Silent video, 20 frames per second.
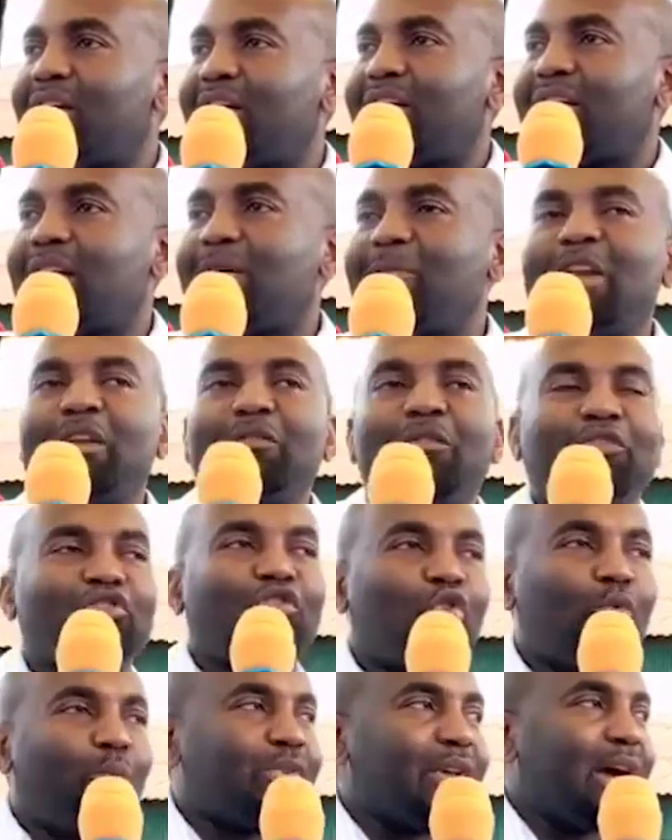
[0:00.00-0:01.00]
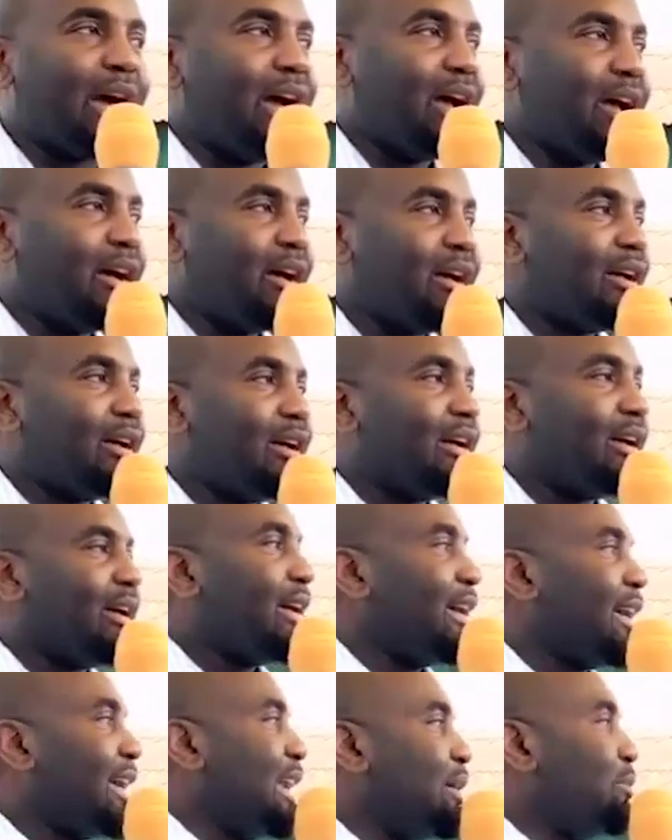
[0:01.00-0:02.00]
kama nilivyozungumza,
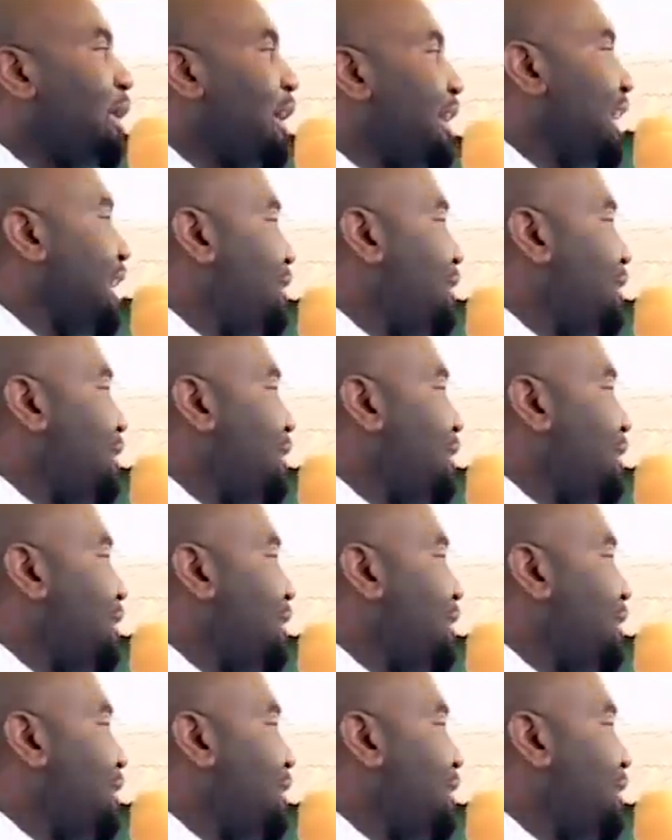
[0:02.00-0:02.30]
labda yeye